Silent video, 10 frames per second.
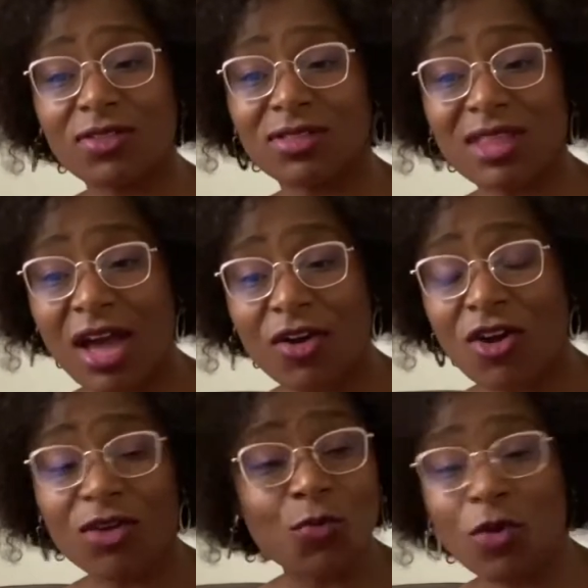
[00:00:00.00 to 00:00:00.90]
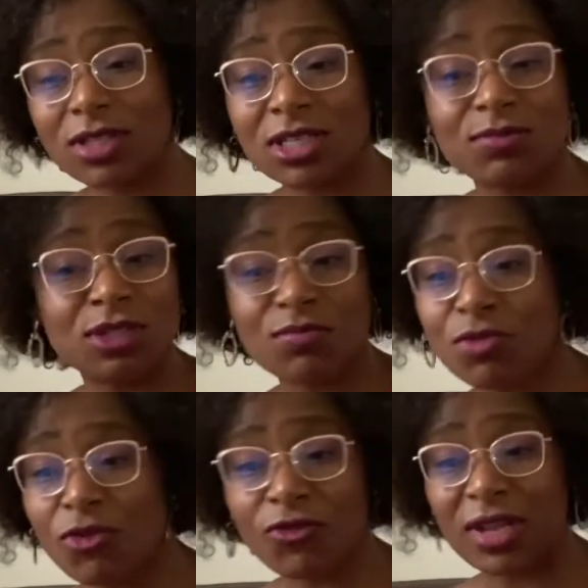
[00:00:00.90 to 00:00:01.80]
that God wants him to
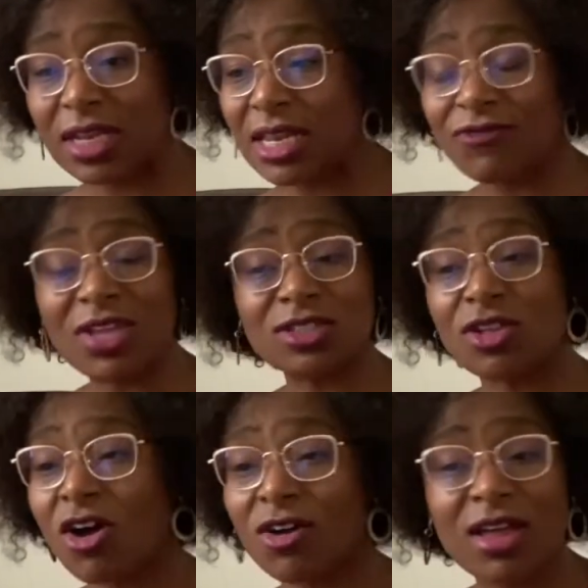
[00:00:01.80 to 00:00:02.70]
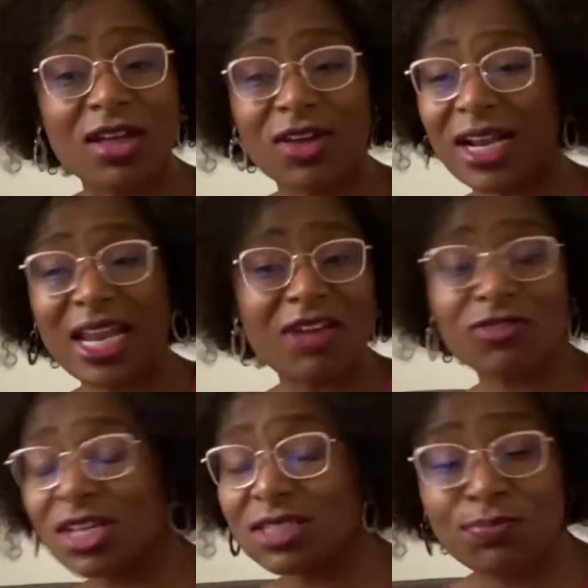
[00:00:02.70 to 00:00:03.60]
move in, and if he's not clear on
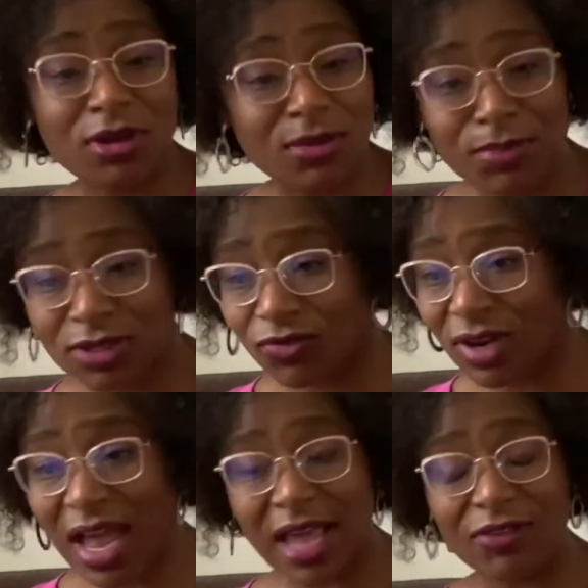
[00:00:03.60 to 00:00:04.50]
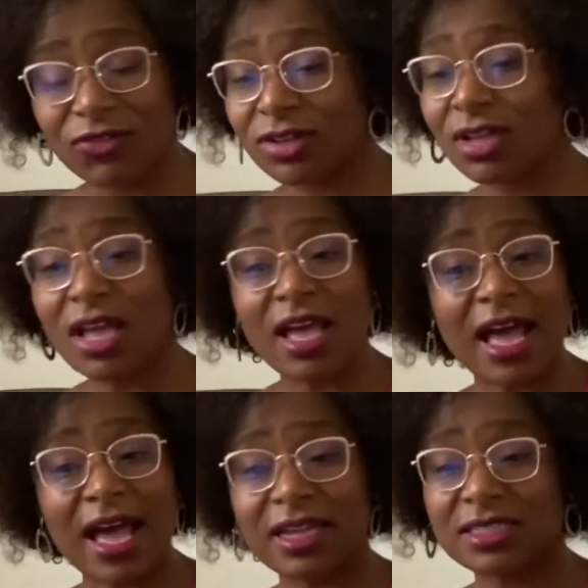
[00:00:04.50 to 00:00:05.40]
his purpose for life, and
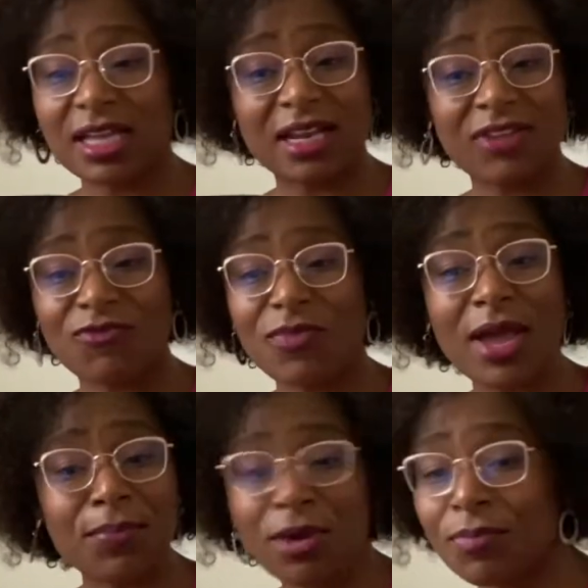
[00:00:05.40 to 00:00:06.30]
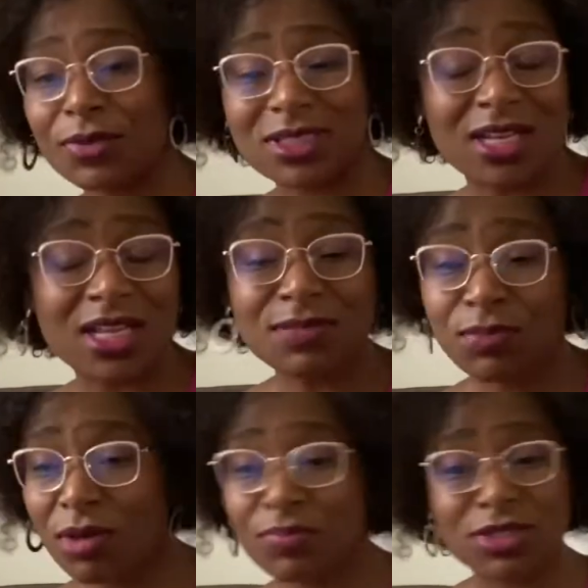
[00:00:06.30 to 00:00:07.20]
if my purpose and his
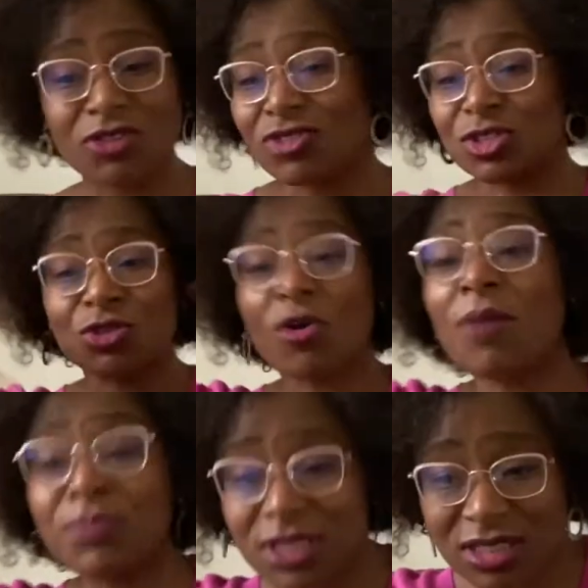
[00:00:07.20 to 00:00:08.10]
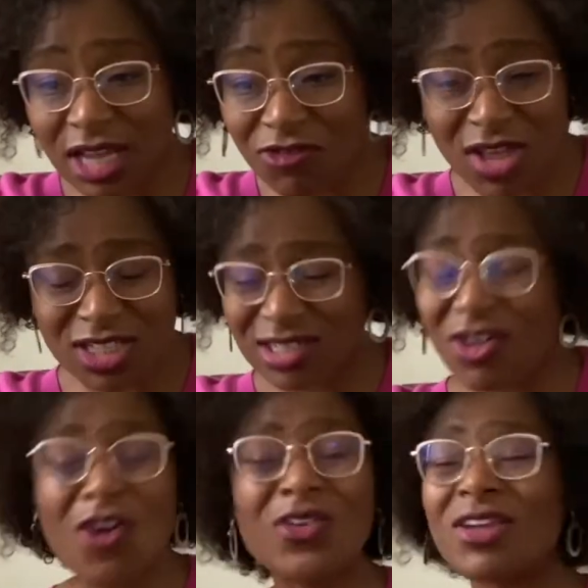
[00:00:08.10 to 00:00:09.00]
purpose are in two opposite directions,
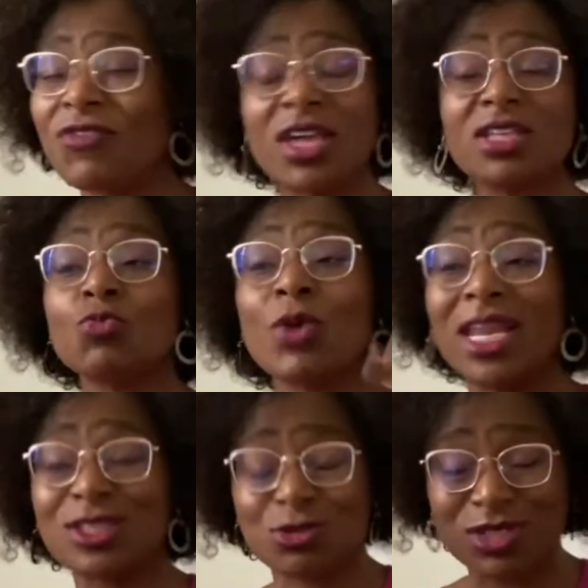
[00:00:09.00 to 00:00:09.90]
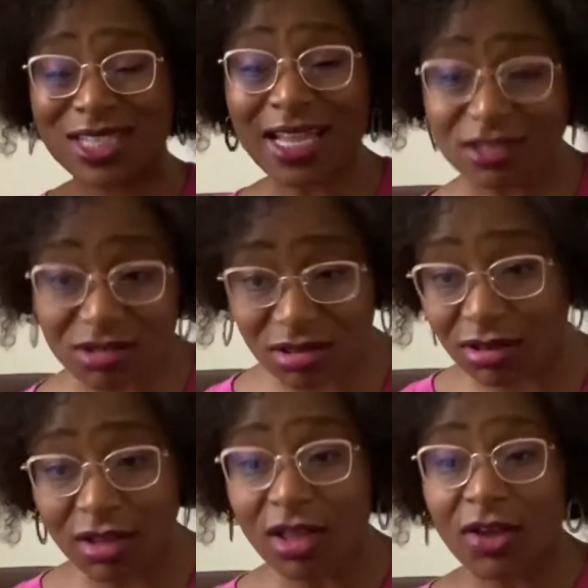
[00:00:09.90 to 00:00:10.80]
or if he's willing to settle
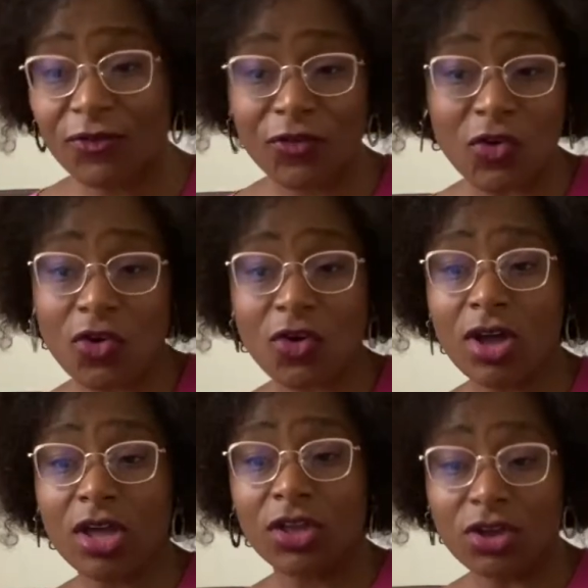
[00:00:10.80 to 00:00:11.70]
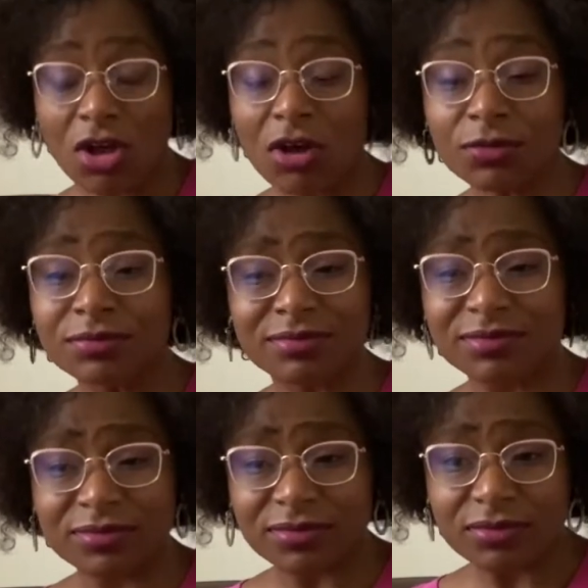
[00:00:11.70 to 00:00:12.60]
for, you know,
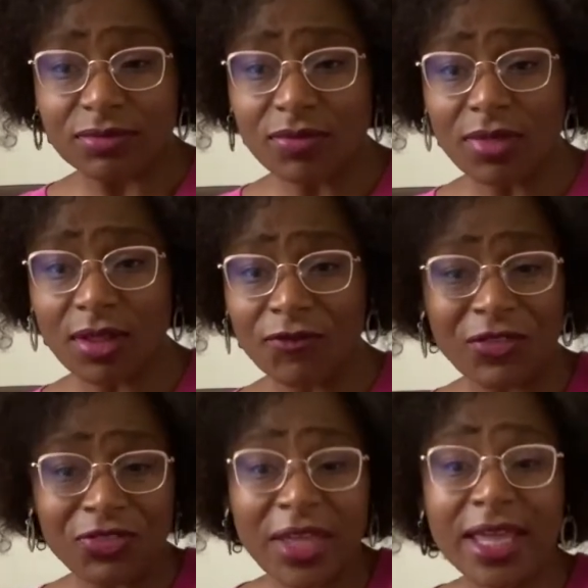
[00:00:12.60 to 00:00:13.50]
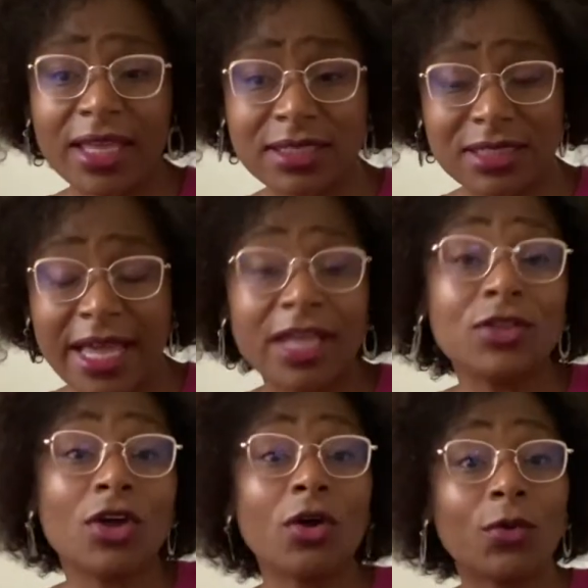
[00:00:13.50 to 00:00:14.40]
for things that he
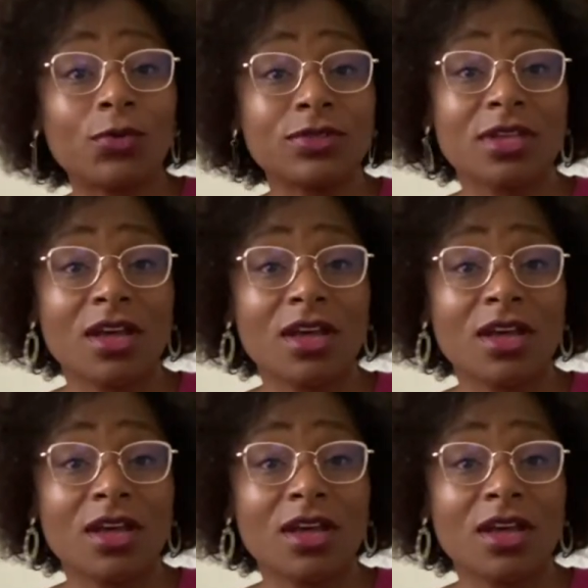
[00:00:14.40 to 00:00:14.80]
knows